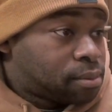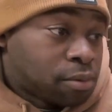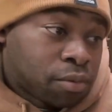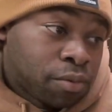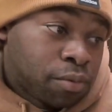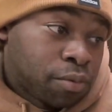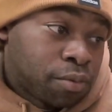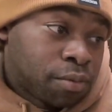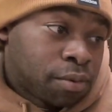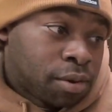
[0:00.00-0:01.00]
Ooh.
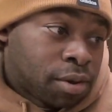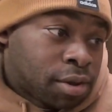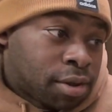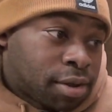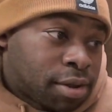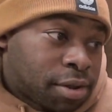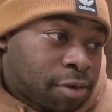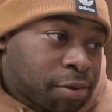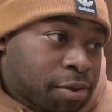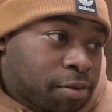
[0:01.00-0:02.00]

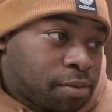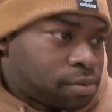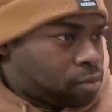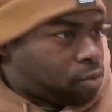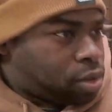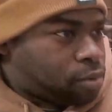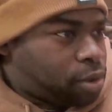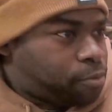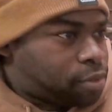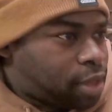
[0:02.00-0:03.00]
There we go. Oh,
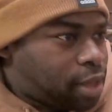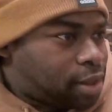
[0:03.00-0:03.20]
what was that?